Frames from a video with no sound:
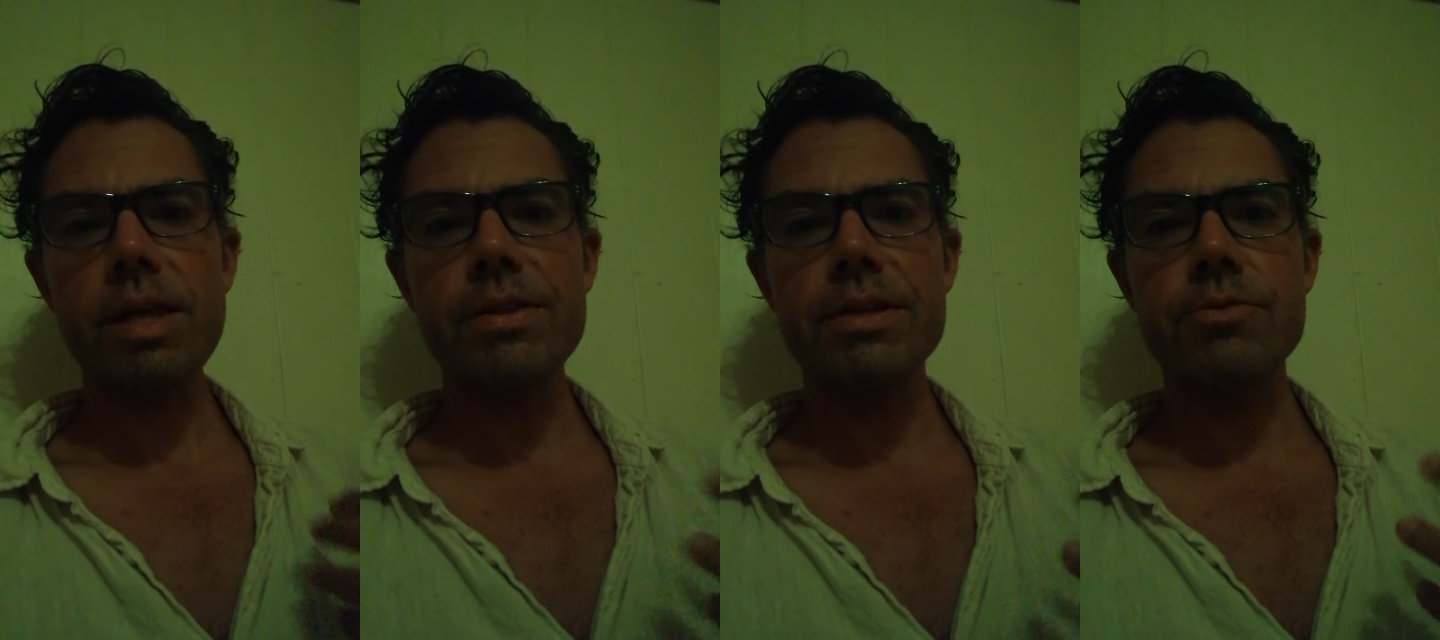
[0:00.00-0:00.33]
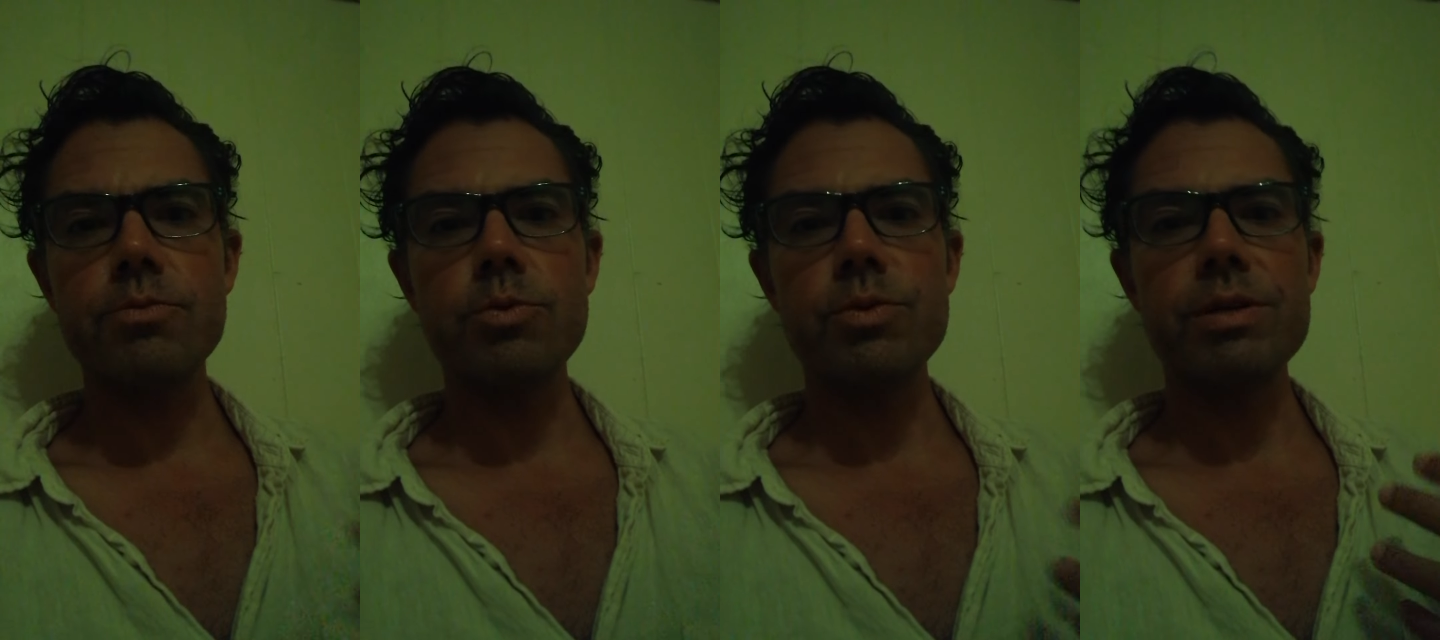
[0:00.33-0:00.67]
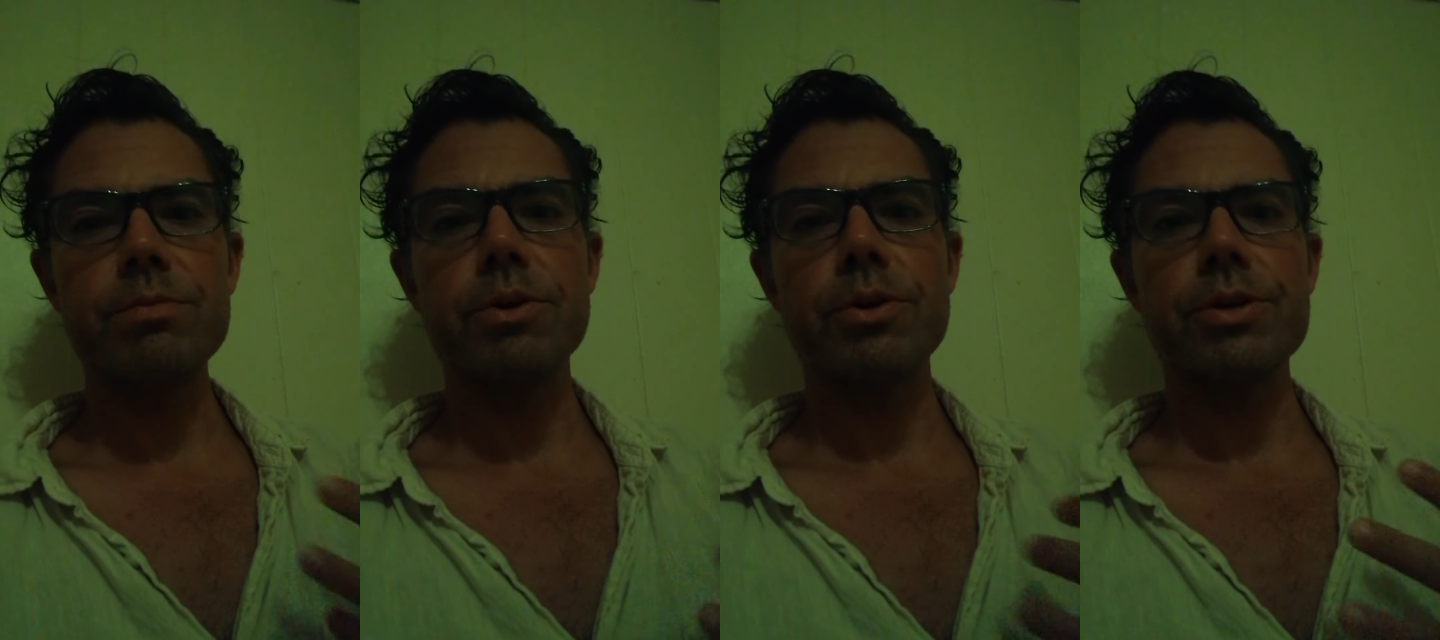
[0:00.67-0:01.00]

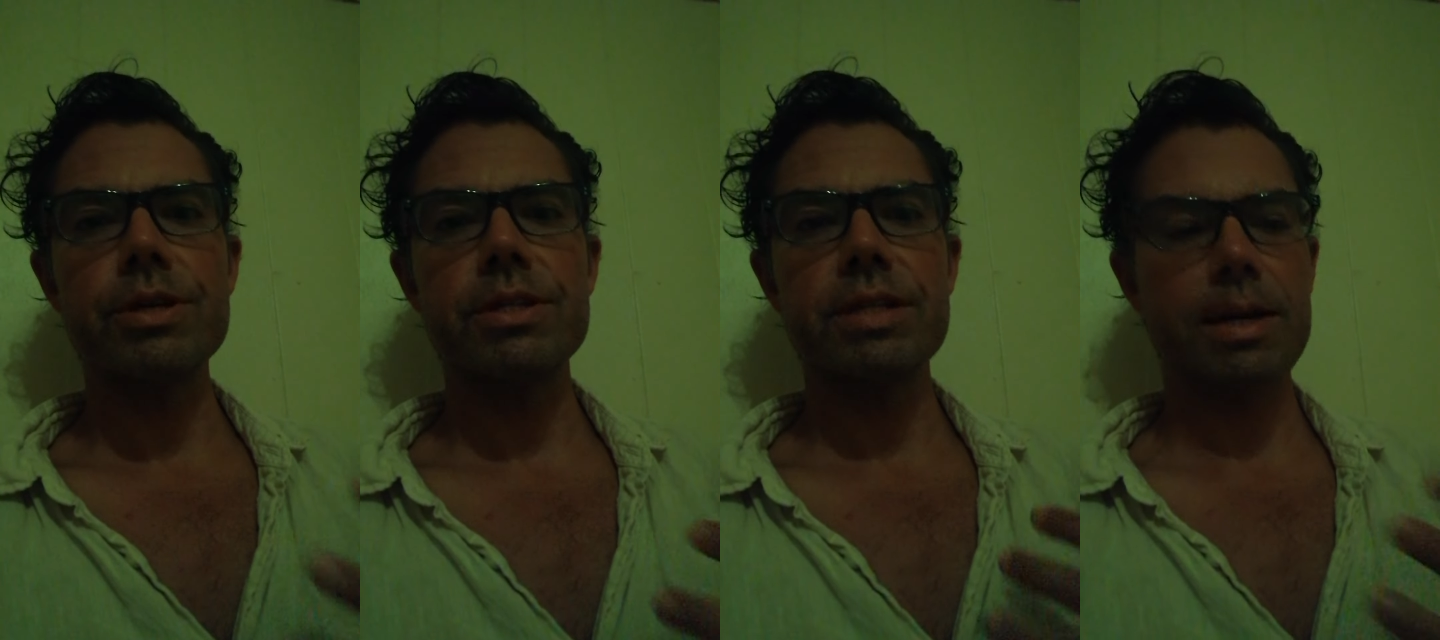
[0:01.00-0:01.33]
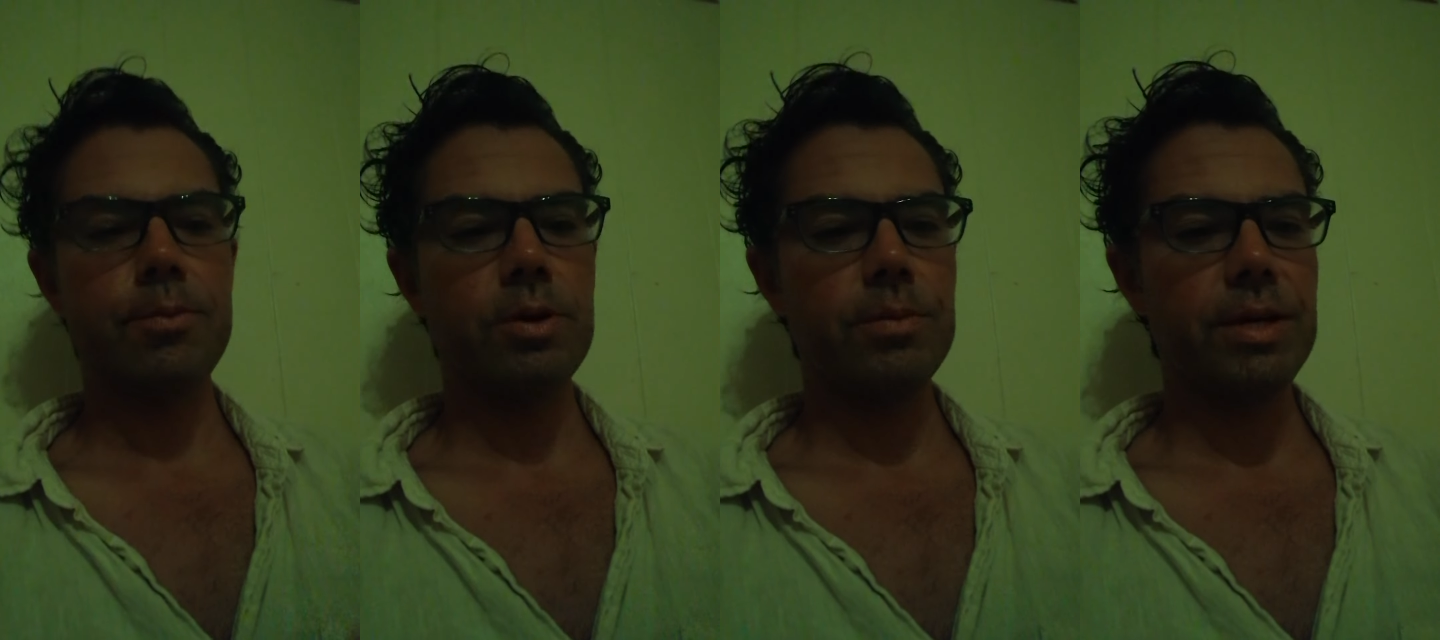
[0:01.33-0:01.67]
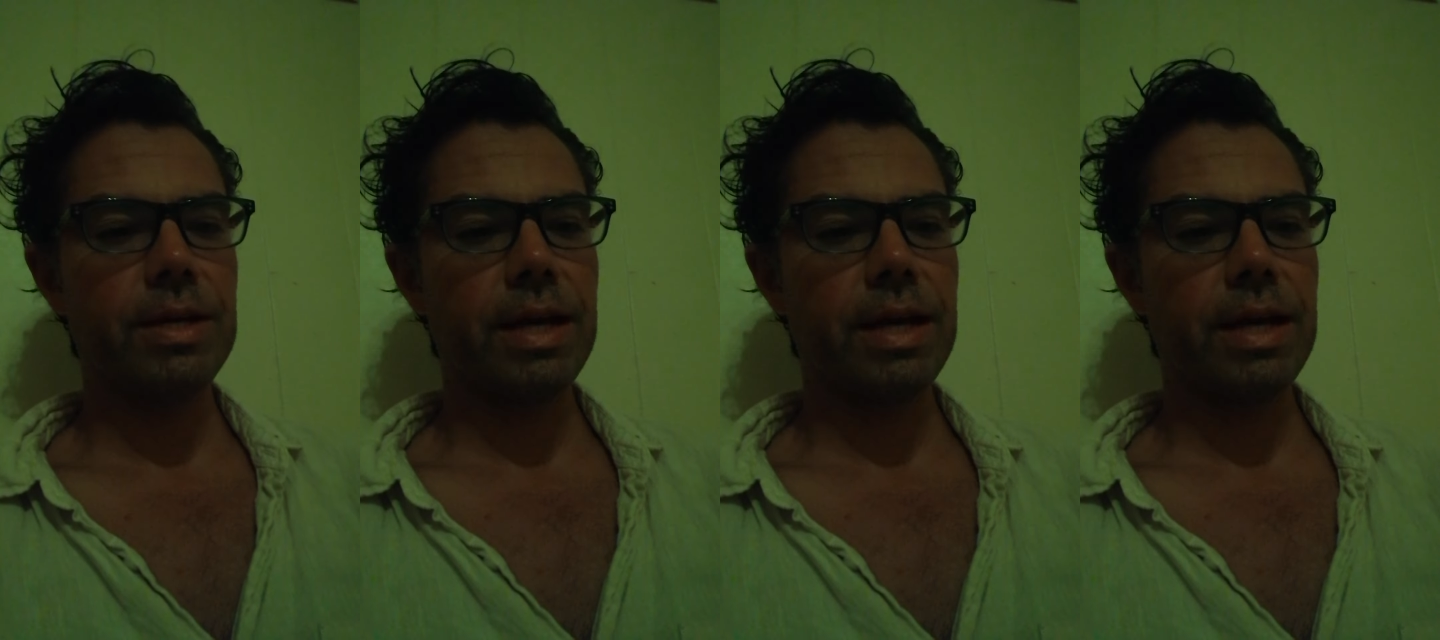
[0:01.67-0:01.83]
wounded bird type women,